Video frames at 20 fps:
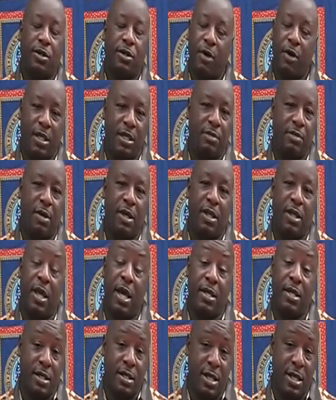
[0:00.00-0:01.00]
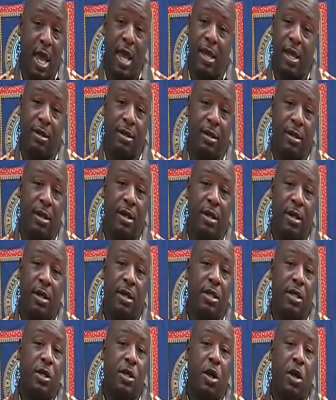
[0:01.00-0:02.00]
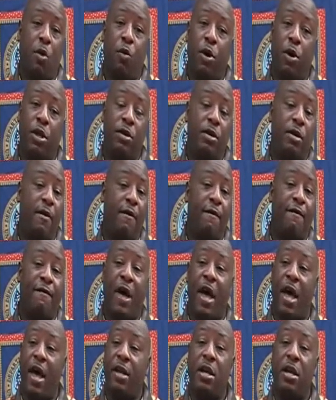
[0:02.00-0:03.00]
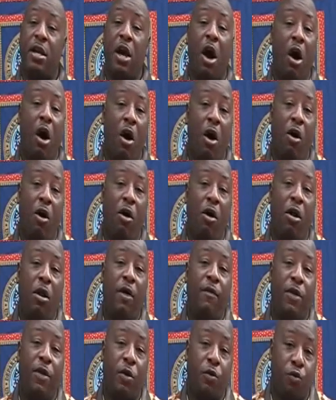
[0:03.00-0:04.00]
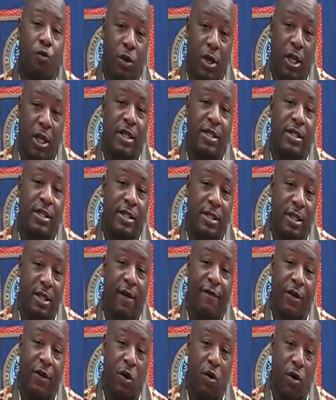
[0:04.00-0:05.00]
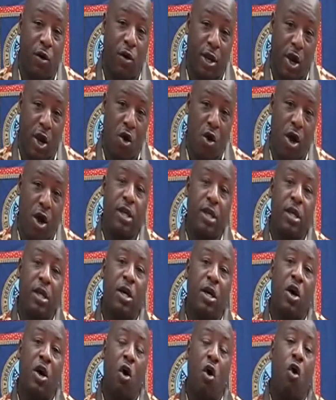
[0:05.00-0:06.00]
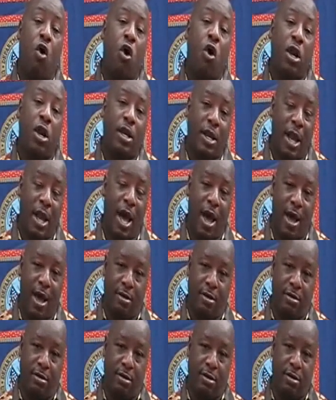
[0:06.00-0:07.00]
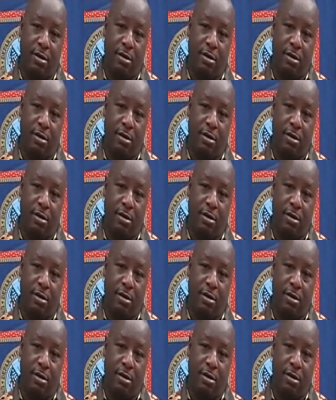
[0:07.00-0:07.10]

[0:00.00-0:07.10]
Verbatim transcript: Trust me, that site is going where you're going to find all of the realest stuff going on online.